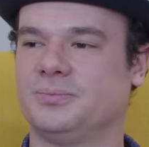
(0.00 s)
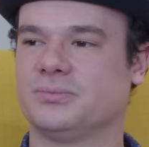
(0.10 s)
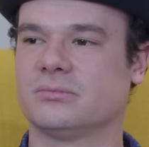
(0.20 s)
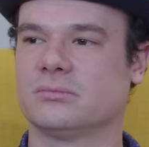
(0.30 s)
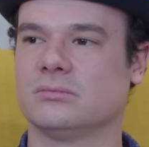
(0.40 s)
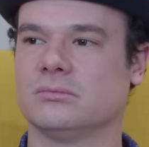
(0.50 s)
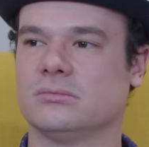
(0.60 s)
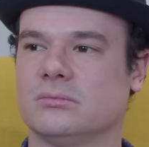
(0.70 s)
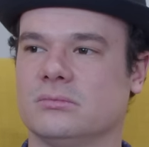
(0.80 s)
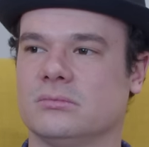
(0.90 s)
No, I don't think
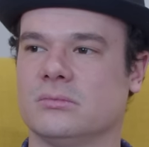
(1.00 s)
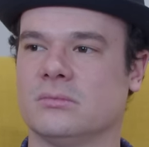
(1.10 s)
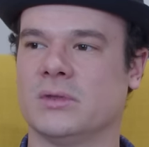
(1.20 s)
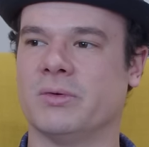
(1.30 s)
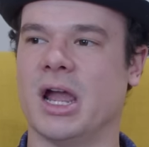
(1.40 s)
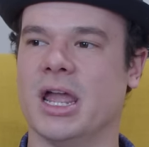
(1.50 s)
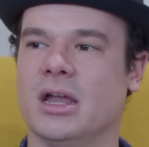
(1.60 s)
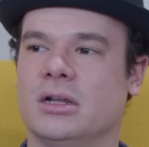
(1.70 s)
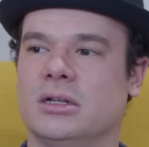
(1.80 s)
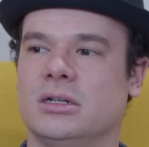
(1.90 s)
so. You're right.
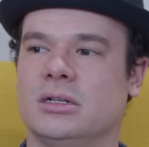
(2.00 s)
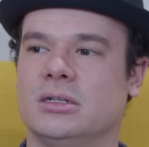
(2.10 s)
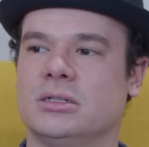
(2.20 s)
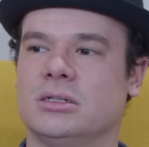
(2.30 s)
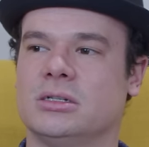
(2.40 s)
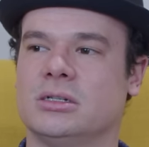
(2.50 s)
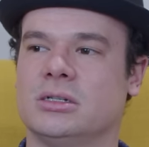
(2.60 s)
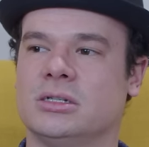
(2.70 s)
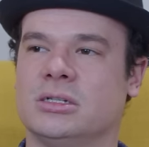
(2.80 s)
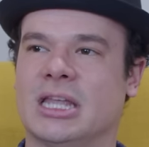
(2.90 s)

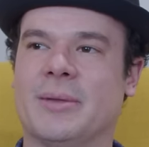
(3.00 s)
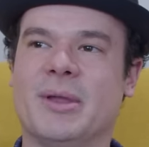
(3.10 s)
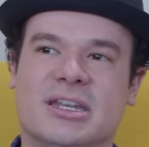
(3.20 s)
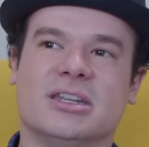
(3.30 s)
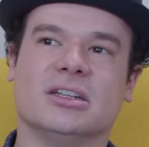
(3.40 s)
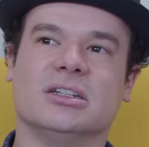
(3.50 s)
Damn it.